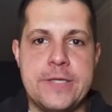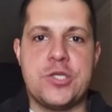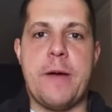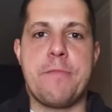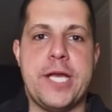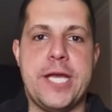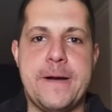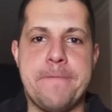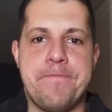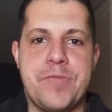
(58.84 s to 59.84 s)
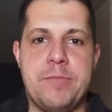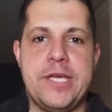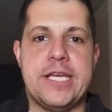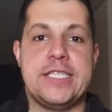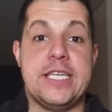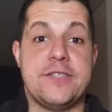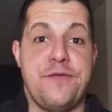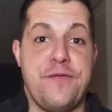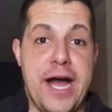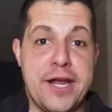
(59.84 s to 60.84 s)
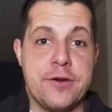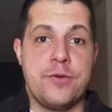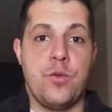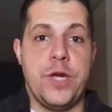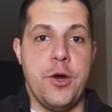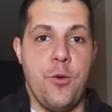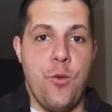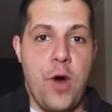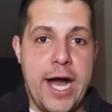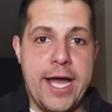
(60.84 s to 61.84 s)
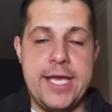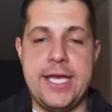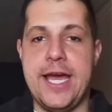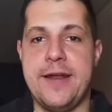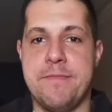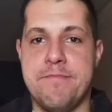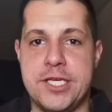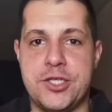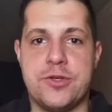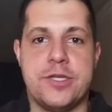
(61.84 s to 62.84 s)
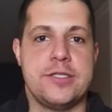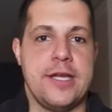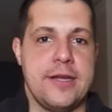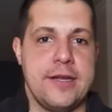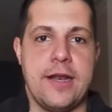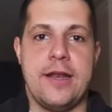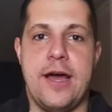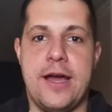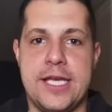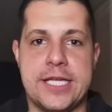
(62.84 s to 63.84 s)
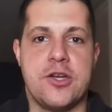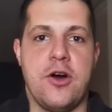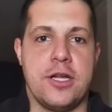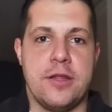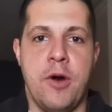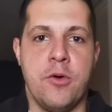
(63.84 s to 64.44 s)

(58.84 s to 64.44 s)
So I bring it up because he gets fired. We know why. He had a mistress, da da da da da. He gets caught on the